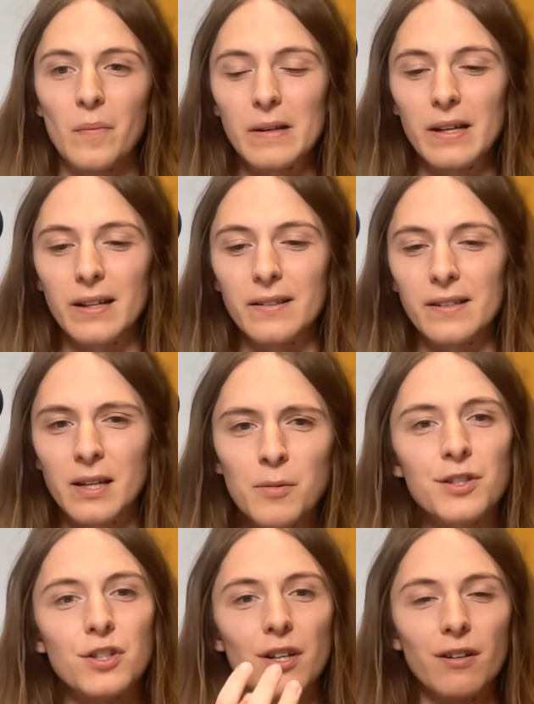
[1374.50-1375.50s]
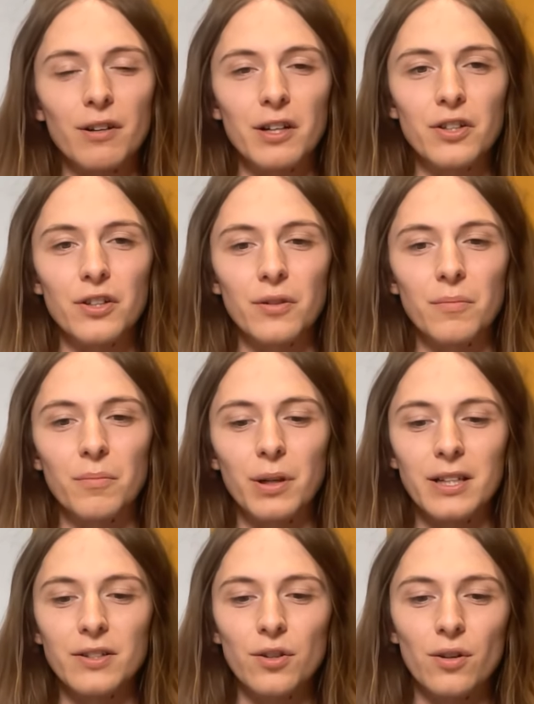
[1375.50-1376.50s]
it's image generation, but
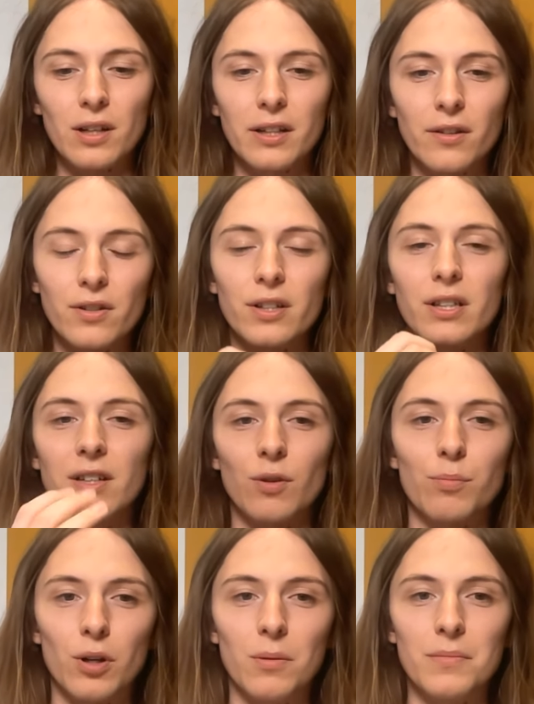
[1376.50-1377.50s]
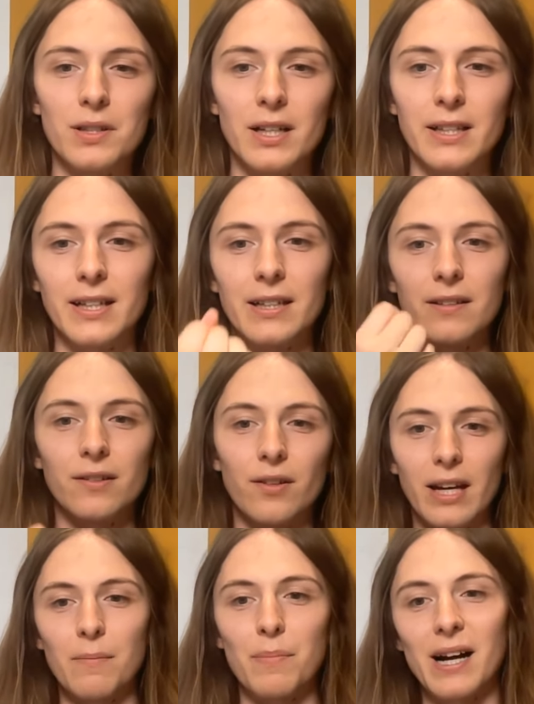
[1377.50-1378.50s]
it's not like you just give a prompt and then it, you get
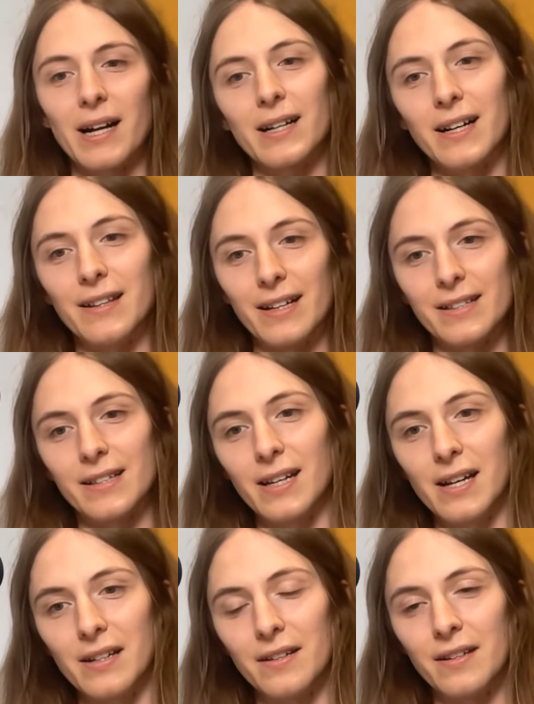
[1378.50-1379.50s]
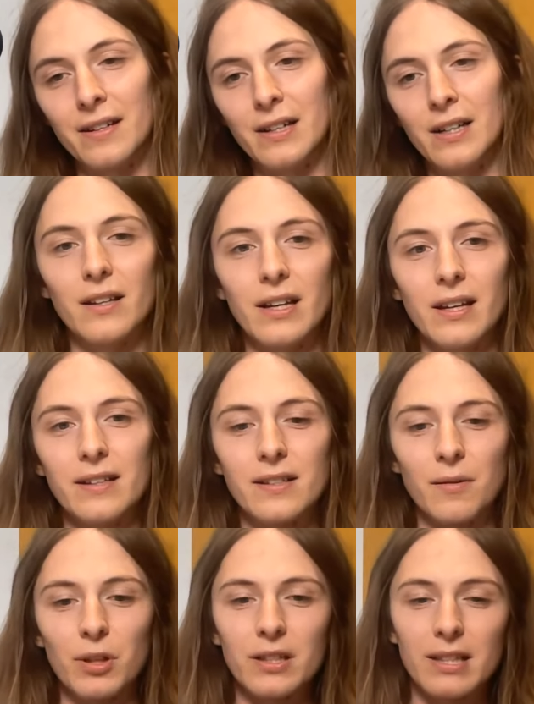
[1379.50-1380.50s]
it back and that's the end. It's
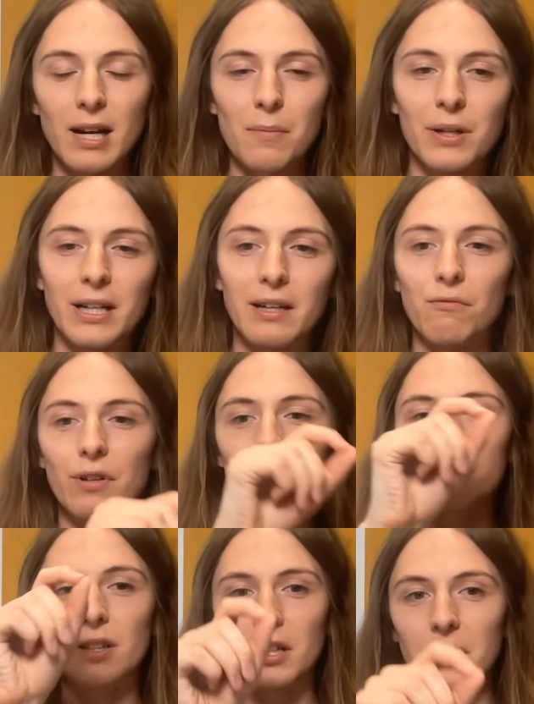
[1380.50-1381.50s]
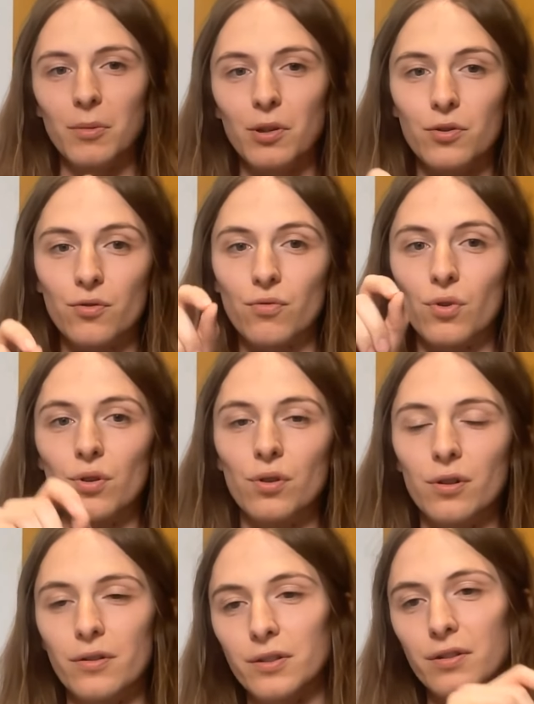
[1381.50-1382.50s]
something that's happening in real time. You draw
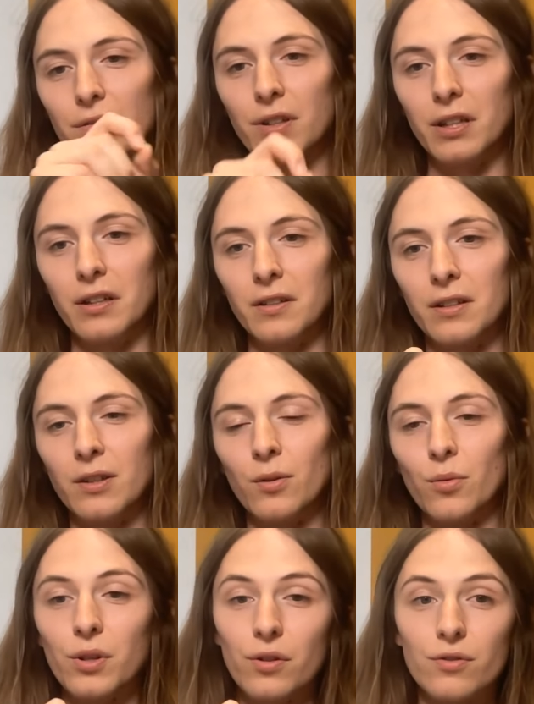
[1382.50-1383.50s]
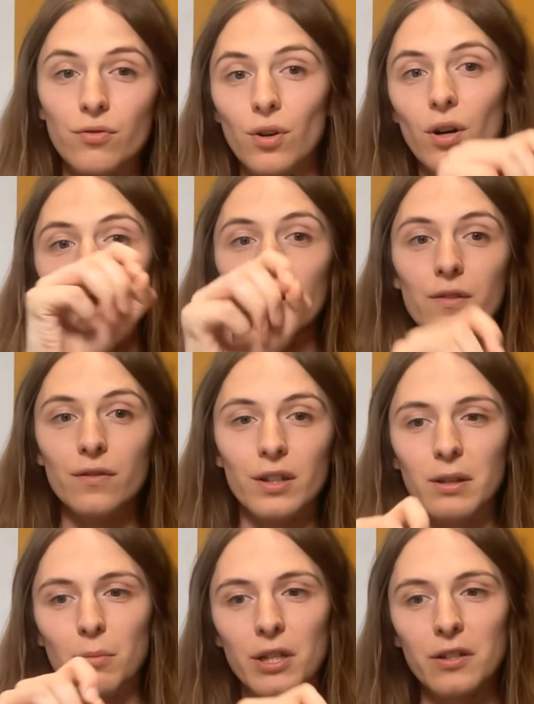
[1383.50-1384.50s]
on the screen or you draw over an
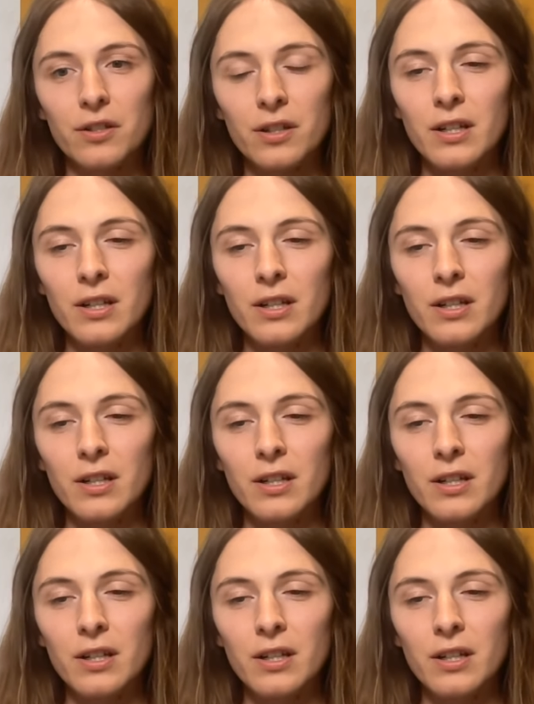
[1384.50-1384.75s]
image,